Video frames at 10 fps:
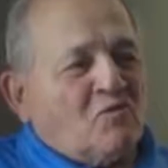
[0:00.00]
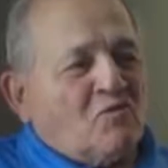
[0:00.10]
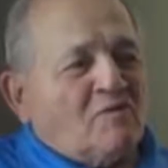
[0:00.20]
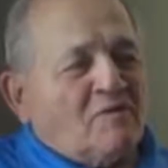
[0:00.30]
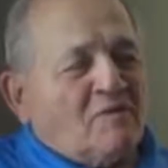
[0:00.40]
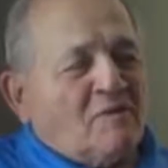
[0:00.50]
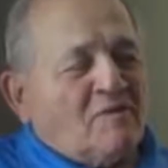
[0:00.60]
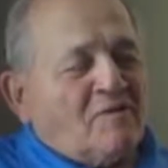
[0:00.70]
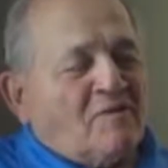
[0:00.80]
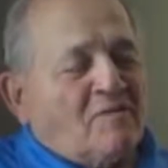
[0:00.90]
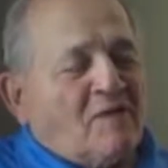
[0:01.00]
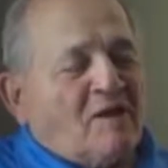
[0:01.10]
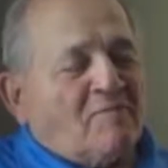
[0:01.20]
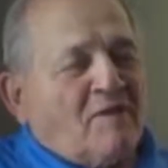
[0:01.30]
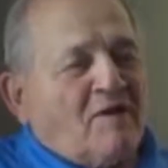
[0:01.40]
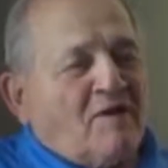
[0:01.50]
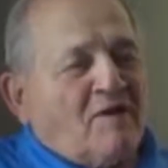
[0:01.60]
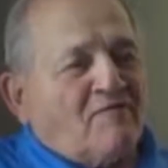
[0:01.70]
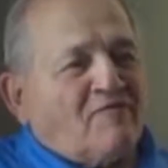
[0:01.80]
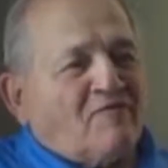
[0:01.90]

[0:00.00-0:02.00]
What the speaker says: on the bottom half